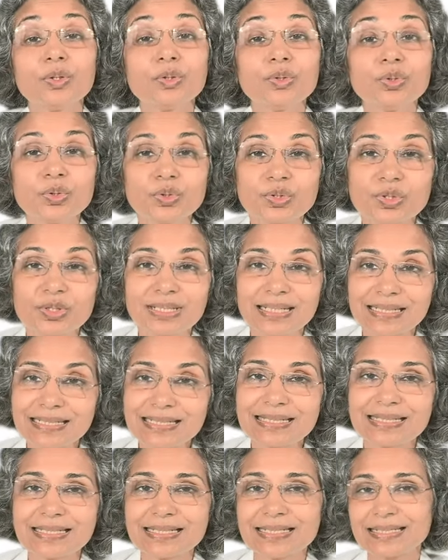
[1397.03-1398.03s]
you should
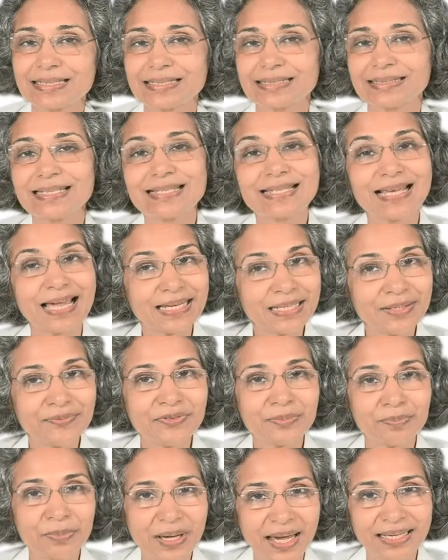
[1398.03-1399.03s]
consider the
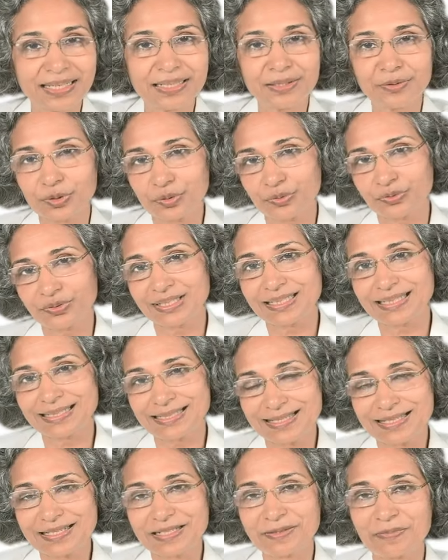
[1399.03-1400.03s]
scientific background of the
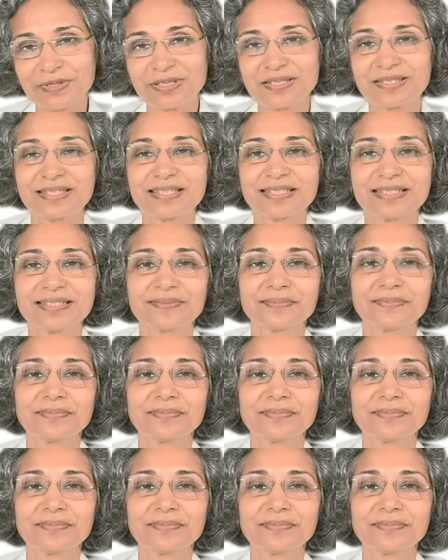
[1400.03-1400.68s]
concerned person.